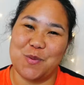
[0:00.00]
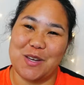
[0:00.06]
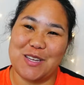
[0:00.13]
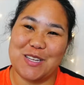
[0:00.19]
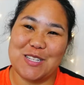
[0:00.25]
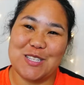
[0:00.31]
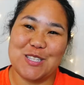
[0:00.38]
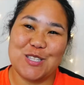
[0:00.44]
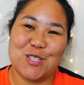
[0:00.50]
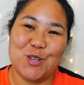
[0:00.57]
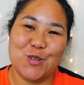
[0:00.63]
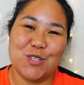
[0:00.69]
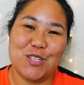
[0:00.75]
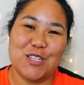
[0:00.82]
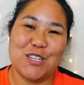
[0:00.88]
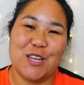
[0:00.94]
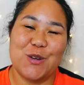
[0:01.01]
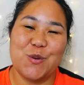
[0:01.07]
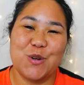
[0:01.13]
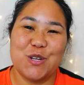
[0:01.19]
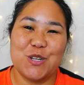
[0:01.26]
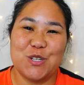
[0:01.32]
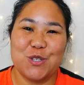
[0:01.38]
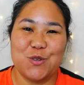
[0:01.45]
Bites. So today
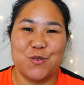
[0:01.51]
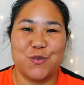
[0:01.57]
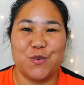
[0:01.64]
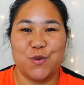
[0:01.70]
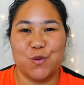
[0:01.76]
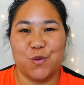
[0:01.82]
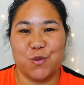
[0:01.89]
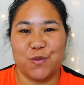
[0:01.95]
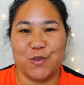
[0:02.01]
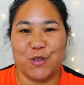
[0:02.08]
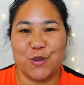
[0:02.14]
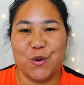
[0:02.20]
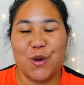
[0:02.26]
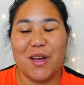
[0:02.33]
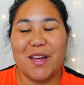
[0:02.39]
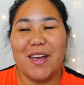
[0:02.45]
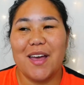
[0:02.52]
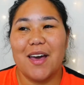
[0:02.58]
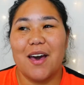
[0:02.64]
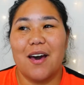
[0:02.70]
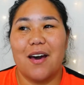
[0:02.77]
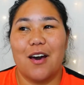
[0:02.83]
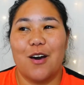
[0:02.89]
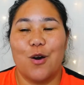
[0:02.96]
we're going to do a food review.
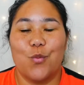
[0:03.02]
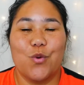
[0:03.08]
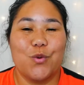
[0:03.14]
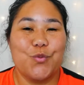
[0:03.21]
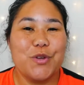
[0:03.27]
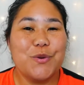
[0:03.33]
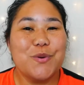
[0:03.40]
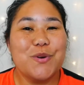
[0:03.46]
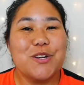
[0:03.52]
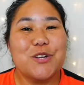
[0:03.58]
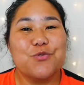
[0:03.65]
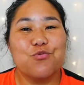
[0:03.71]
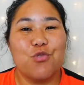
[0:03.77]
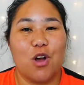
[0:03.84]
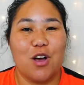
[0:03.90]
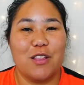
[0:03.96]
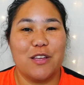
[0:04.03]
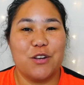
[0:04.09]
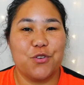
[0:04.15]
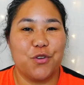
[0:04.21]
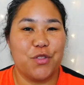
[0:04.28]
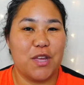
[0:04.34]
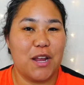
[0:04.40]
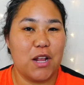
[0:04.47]
When we were in Raleigh,
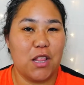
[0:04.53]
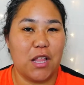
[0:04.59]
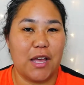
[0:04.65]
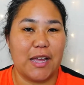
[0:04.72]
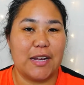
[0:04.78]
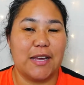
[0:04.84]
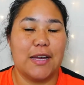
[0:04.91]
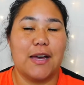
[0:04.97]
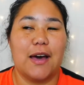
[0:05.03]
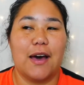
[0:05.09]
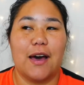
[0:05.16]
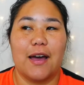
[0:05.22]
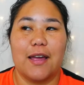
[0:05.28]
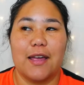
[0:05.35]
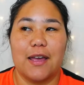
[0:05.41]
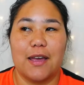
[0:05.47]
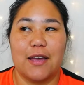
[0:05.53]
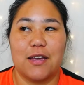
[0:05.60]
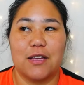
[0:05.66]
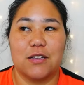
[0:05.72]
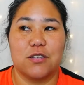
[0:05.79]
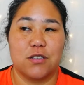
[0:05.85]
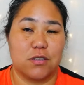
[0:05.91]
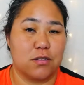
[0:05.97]
North Carolina, I
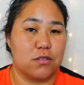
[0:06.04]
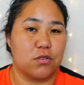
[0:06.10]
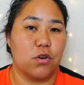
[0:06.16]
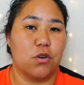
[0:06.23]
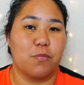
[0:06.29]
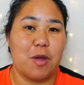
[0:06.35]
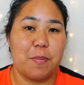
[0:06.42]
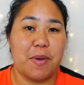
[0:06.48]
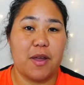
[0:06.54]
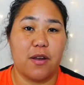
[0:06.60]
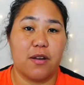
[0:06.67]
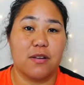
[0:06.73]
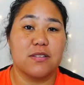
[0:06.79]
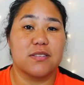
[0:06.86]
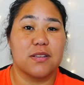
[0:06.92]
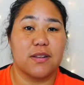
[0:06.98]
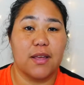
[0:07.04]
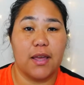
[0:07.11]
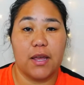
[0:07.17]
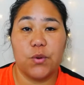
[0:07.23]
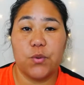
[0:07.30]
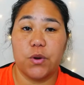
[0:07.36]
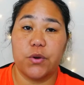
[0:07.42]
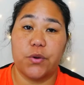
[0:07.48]
had told my parents that,
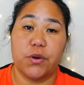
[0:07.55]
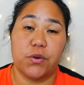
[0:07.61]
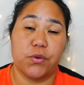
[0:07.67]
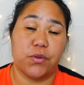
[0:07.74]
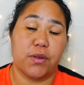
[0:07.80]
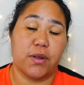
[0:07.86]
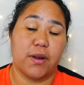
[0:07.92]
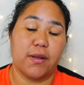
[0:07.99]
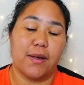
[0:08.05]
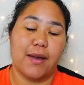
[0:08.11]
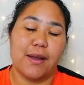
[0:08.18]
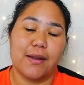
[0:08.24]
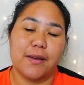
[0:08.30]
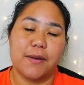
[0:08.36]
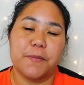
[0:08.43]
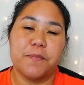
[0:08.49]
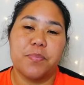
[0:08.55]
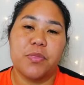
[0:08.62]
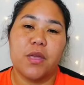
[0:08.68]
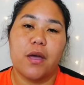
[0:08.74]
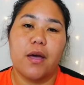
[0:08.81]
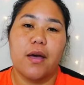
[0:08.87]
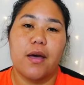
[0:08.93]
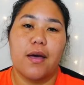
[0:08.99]
hey, we're going to North Carolina.
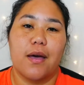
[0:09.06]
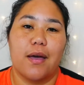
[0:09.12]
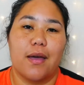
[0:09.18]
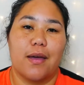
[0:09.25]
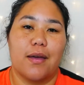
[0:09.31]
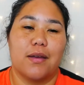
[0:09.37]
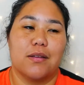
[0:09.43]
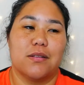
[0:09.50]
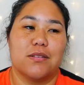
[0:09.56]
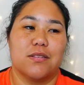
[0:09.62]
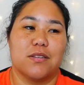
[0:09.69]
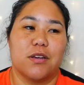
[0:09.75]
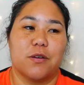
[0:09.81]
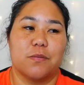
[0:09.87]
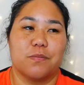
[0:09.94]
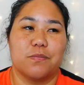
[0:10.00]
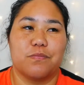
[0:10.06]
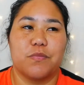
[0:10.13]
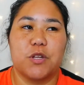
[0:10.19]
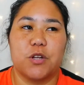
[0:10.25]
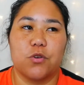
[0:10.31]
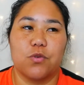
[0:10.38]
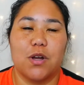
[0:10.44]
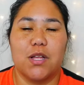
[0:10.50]
And, you
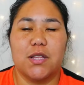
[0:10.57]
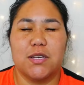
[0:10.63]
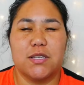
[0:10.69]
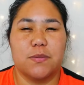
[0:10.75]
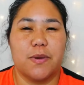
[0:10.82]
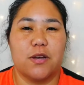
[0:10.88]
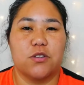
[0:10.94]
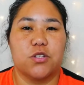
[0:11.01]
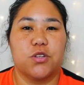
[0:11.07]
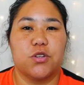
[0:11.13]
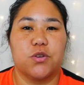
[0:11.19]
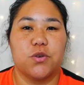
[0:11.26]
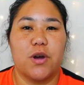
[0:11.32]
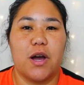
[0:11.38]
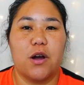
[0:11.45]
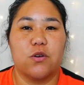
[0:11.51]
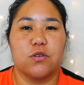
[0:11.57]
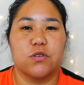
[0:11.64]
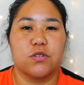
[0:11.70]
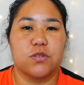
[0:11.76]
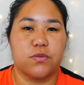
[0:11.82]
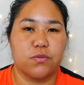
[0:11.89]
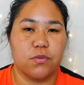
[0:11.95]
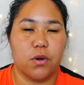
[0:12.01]
know, Raleigh is about 2
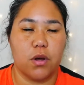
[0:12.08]
hours